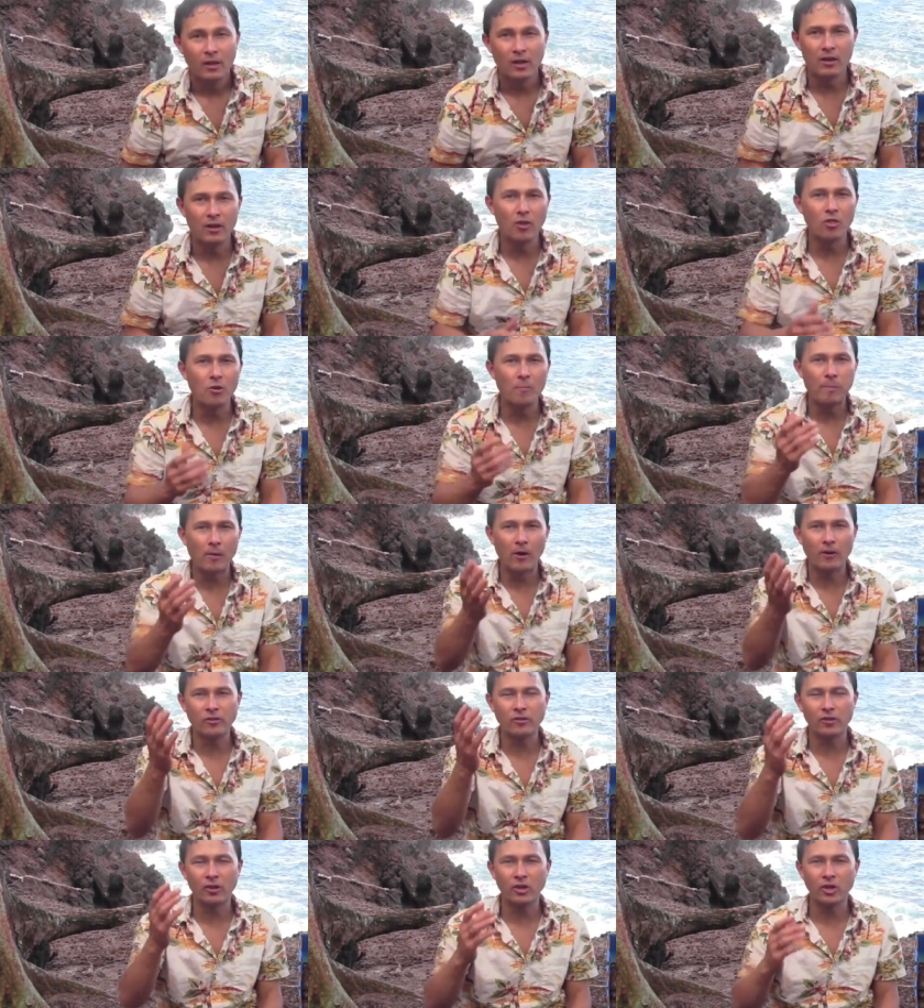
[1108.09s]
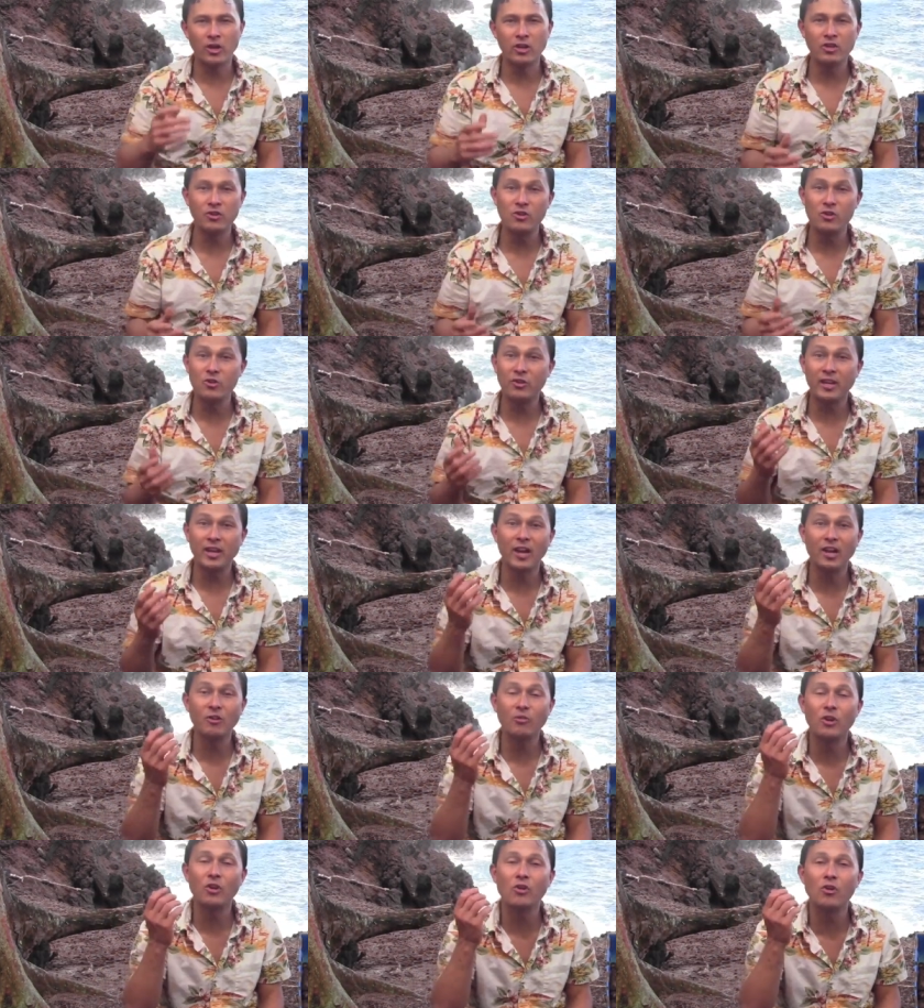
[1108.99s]
In other parts of the country, you
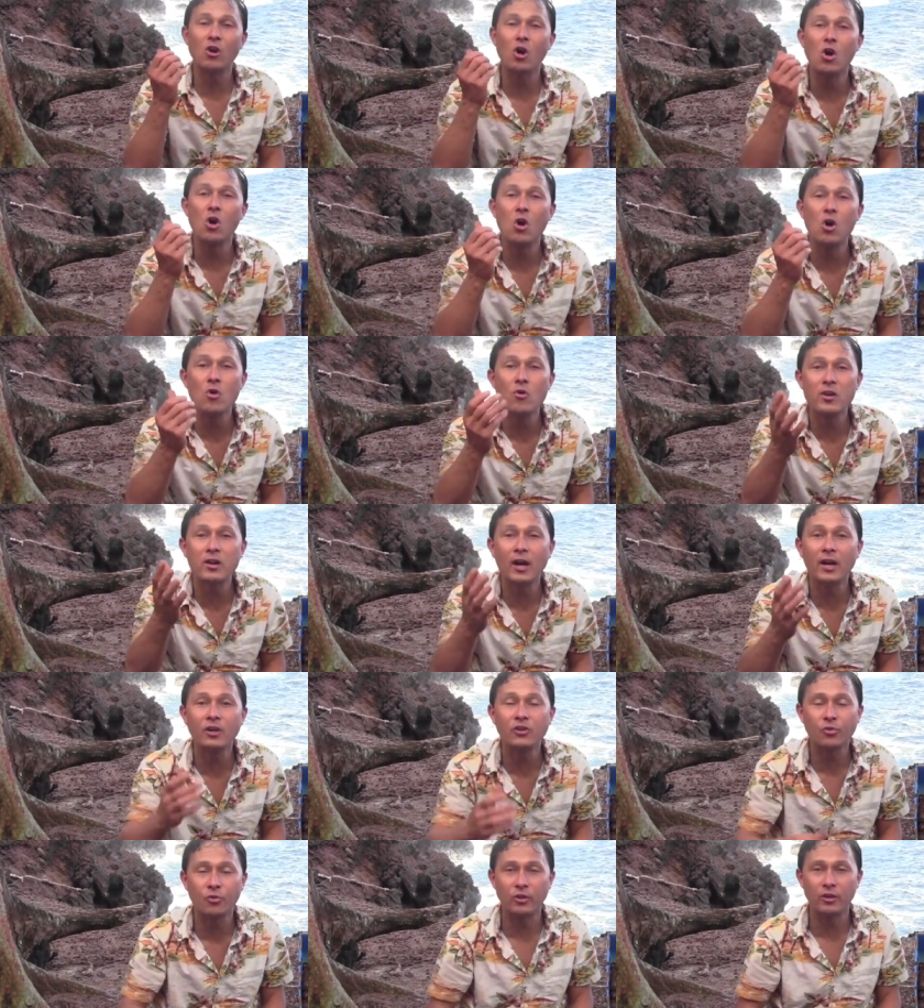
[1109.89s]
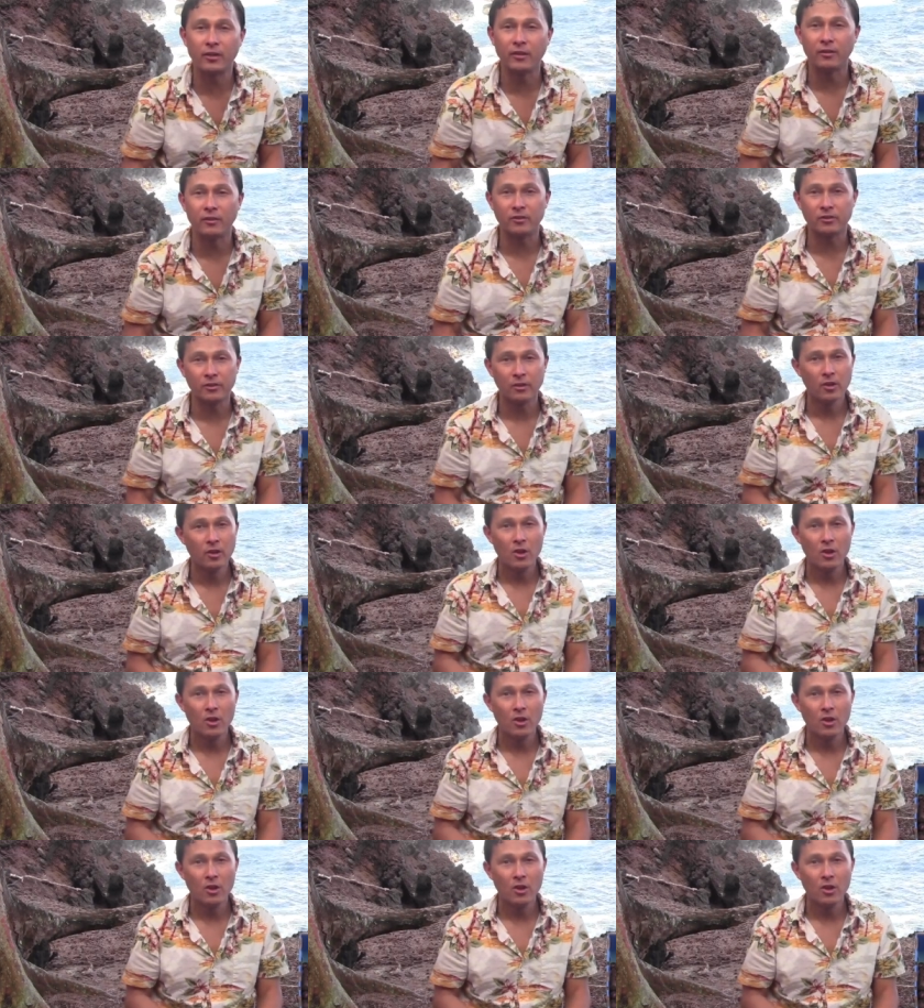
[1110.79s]
can grow your own nut trees.